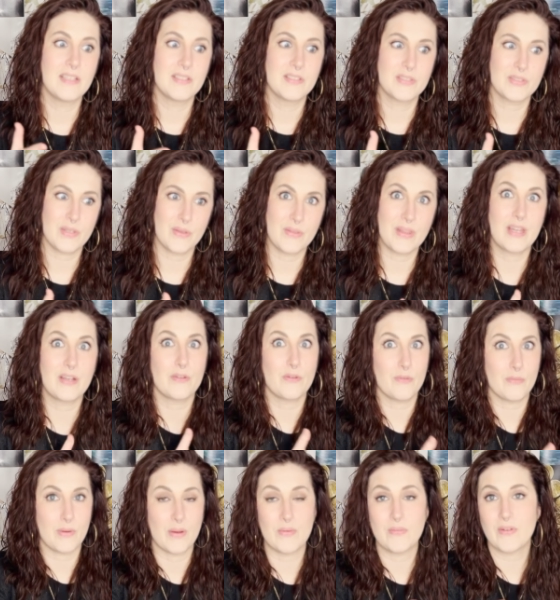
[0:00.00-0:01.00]
So then
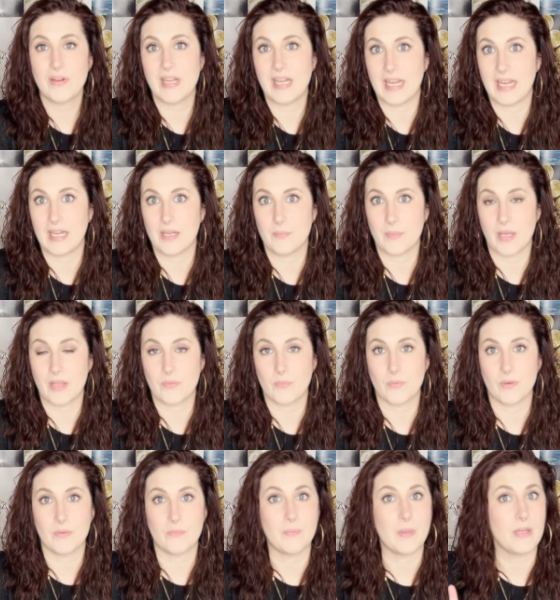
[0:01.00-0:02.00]
Grover and Annabeth
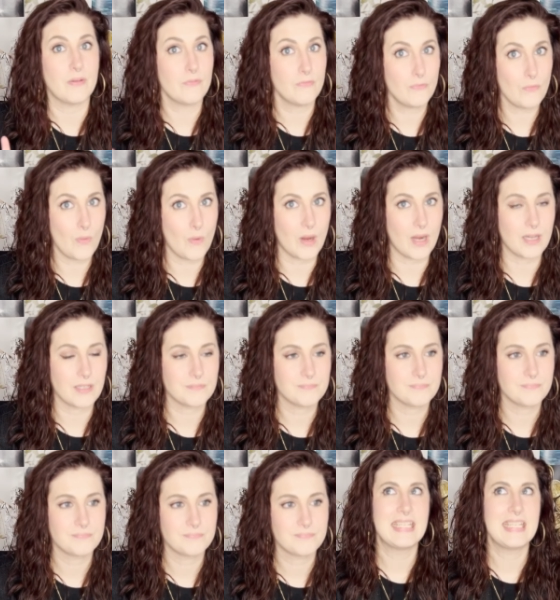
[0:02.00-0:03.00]
would have made four.
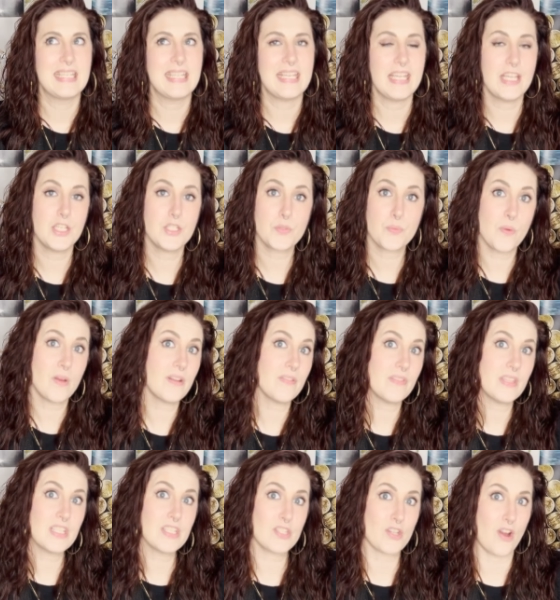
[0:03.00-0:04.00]
Each one of
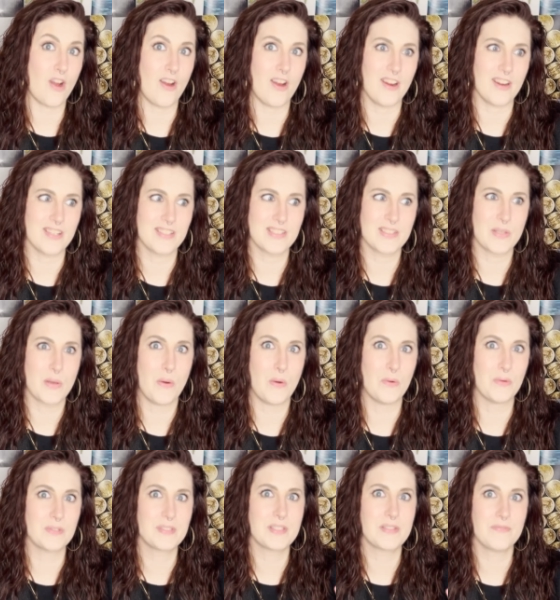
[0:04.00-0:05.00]
these cars
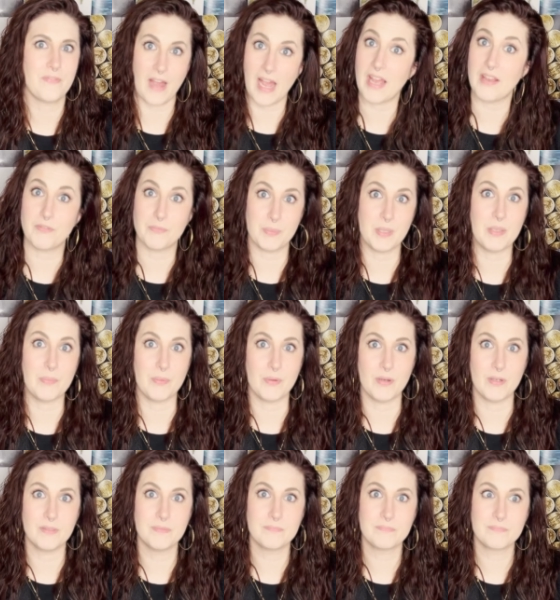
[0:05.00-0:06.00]
holds five
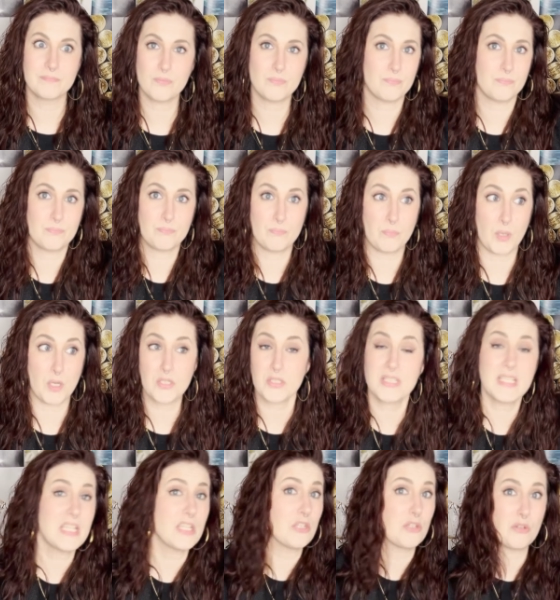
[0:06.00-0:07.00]
people.
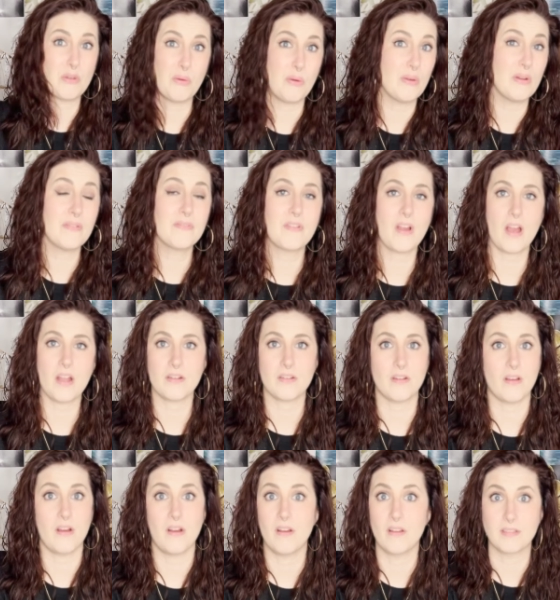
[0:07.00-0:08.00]
Percy could have gotten
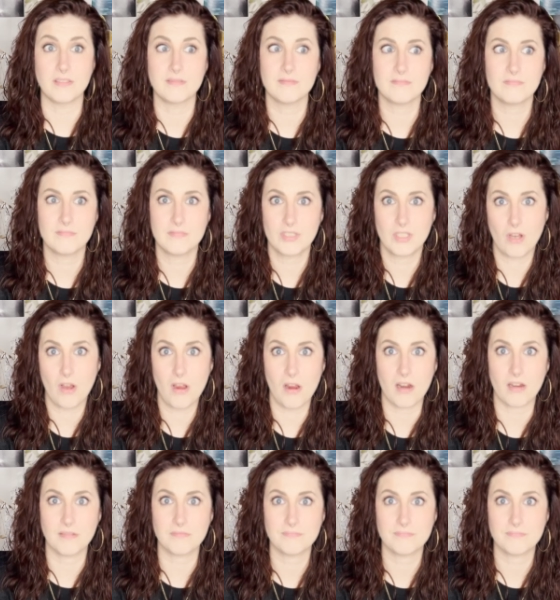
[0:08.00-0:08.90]
on the car.